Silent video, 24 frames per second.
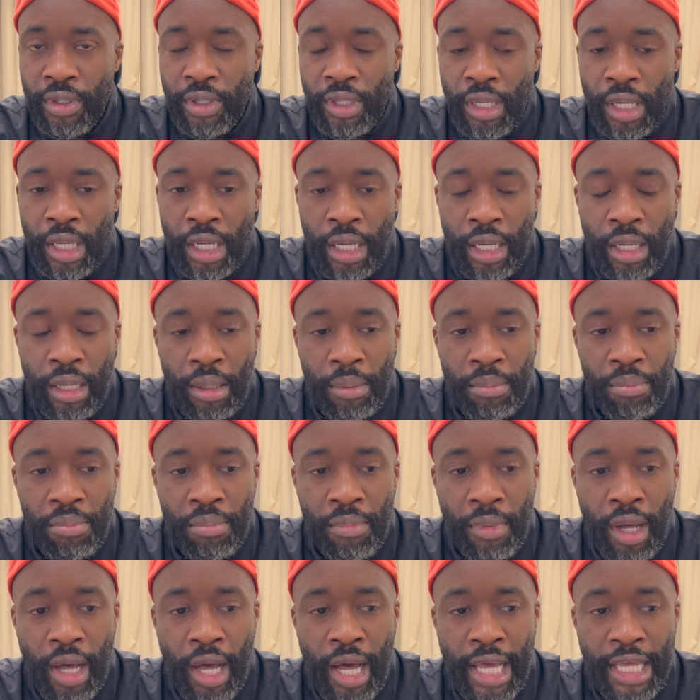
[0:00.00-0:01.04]

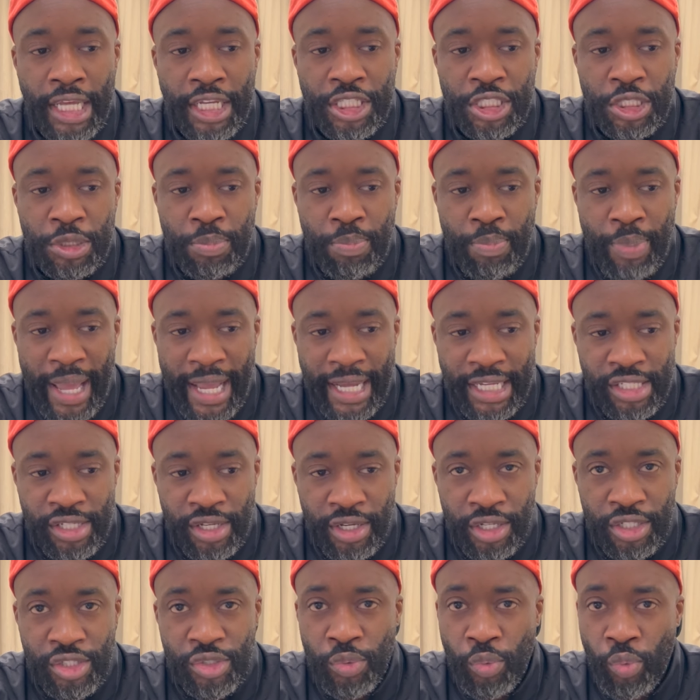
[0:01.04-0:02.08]
I expect
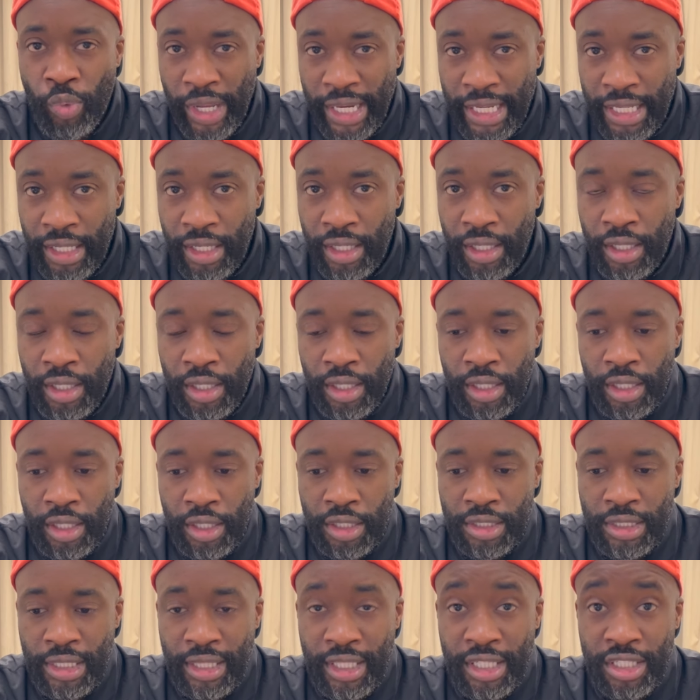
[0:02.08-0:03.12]
her to win
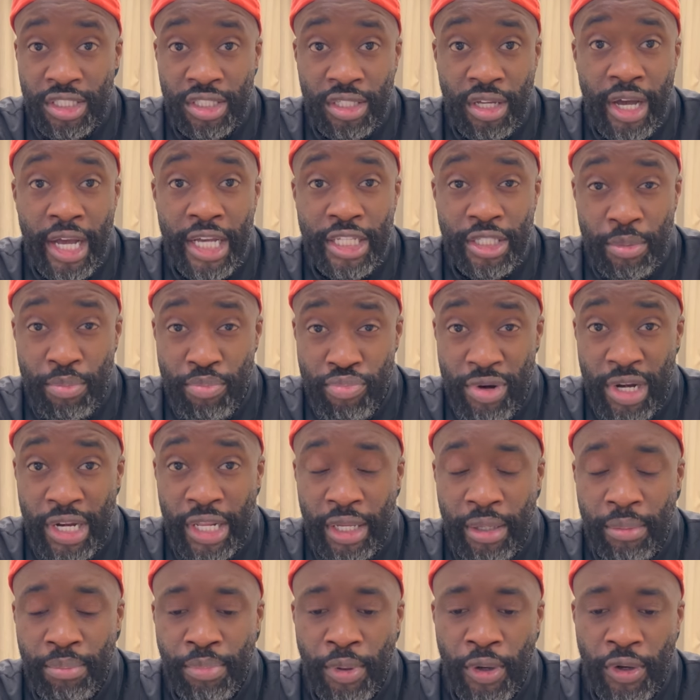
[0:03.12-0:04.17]
because I think Sky is a
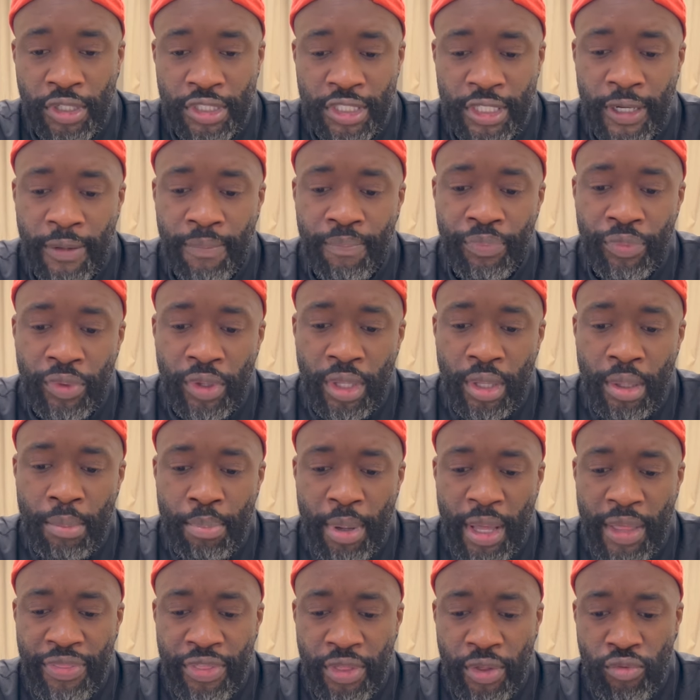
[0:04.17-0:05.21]
brilliant boxer,
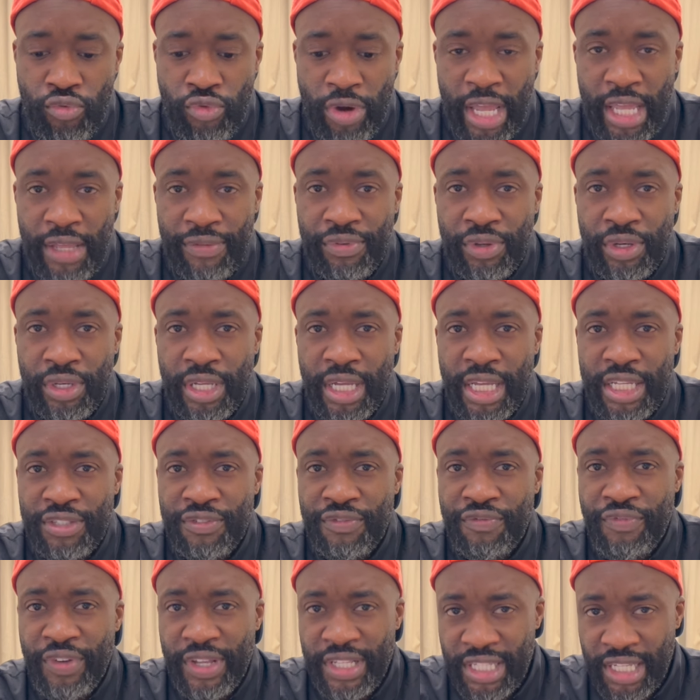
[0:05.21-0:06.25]
but I think Raven is
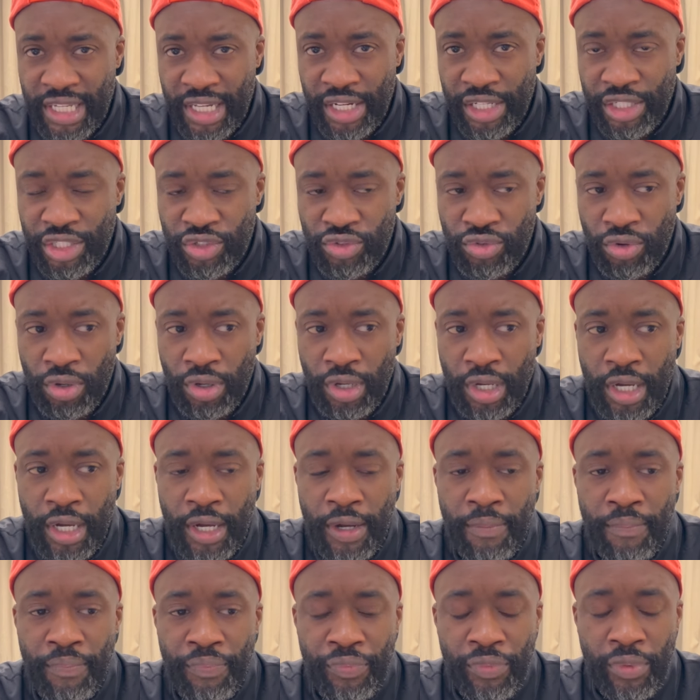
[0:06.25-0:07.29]
physically
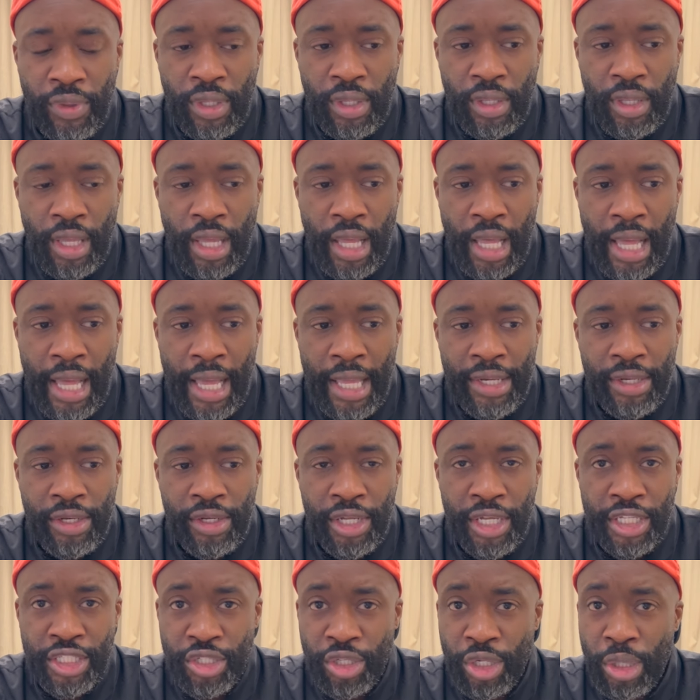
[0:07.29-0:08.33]
stronger and
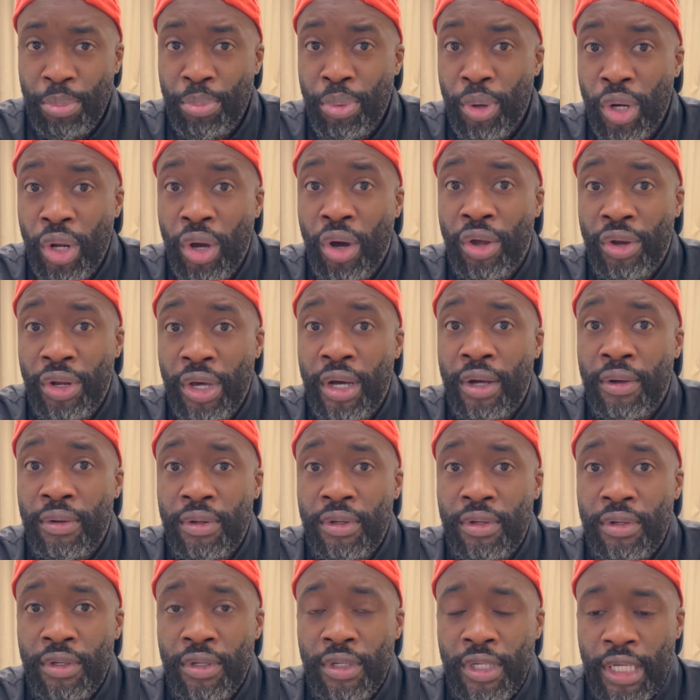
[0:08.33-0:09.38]
is going to put it on
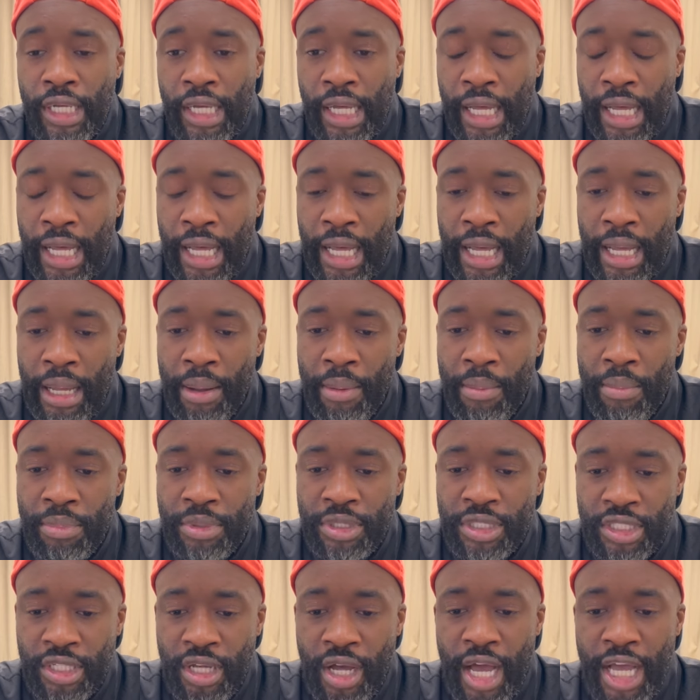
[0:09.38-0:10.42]
her.
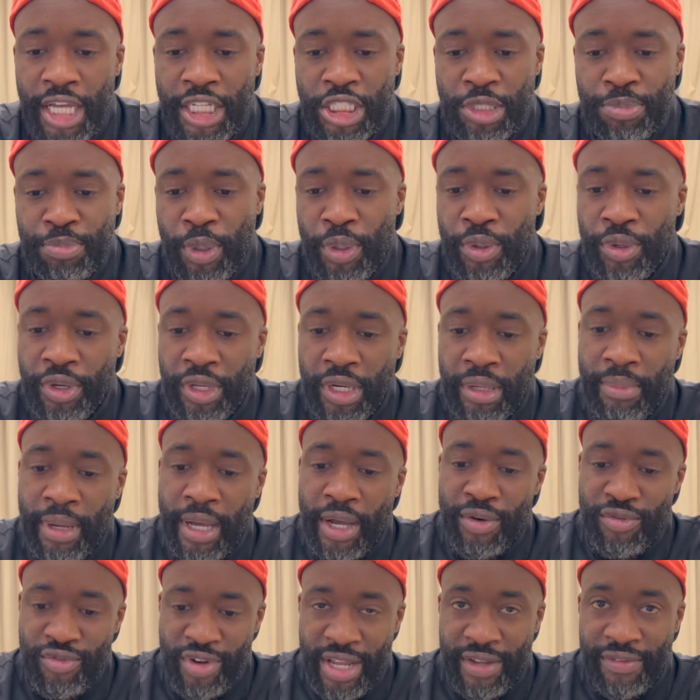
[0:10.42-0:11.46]
Sky's spoken
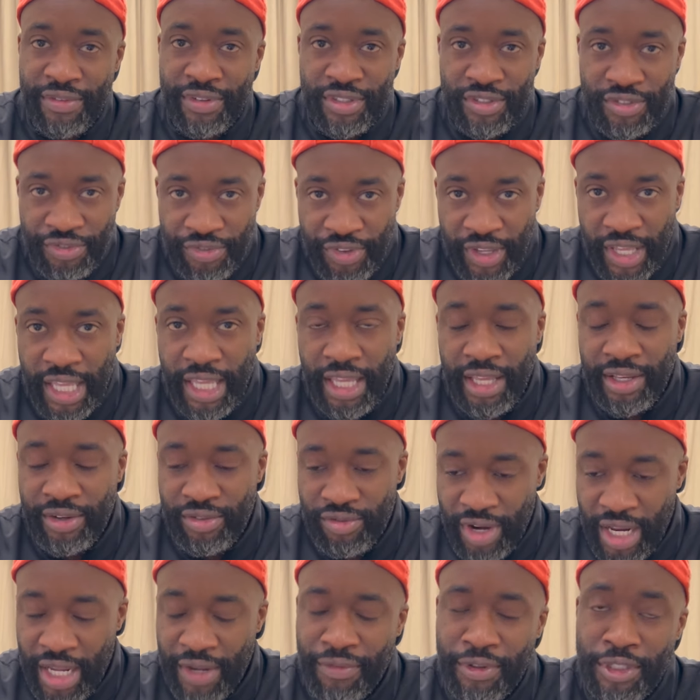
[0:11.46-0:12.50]
about Raven's feet and
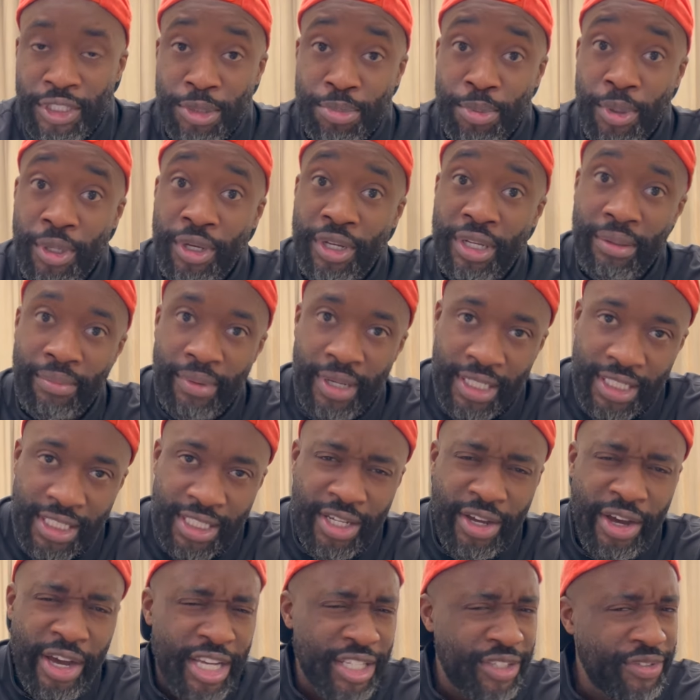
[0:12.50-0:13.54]
Raven's spoken about
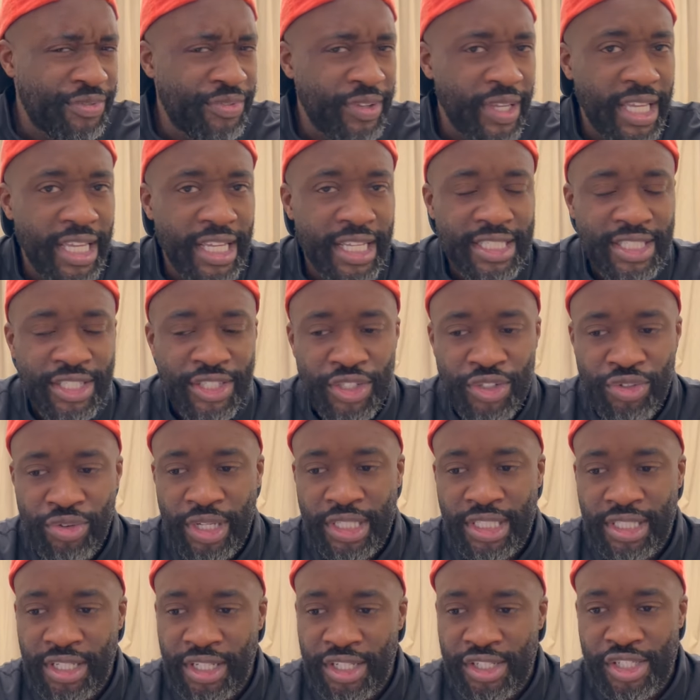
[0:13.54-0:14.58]
Sky's feet. It's
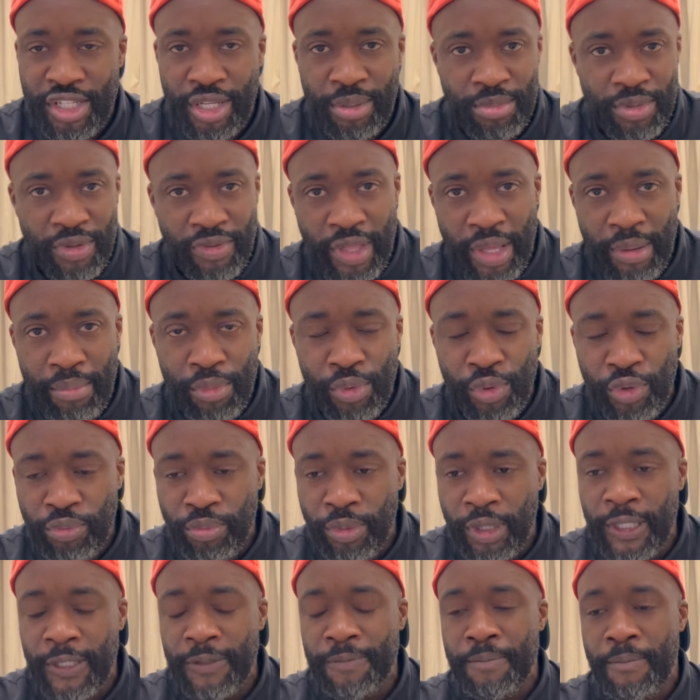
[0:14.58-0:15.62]
interesting in terms of their
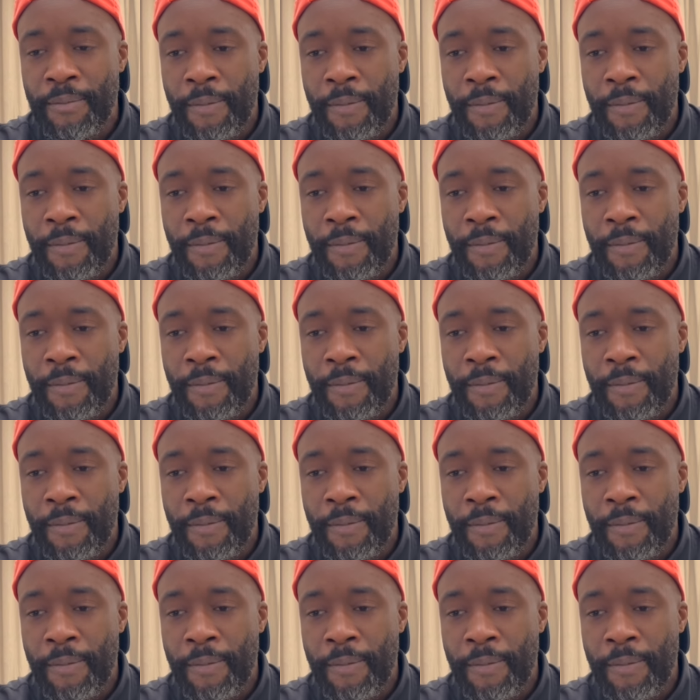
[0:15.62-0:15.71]
movement.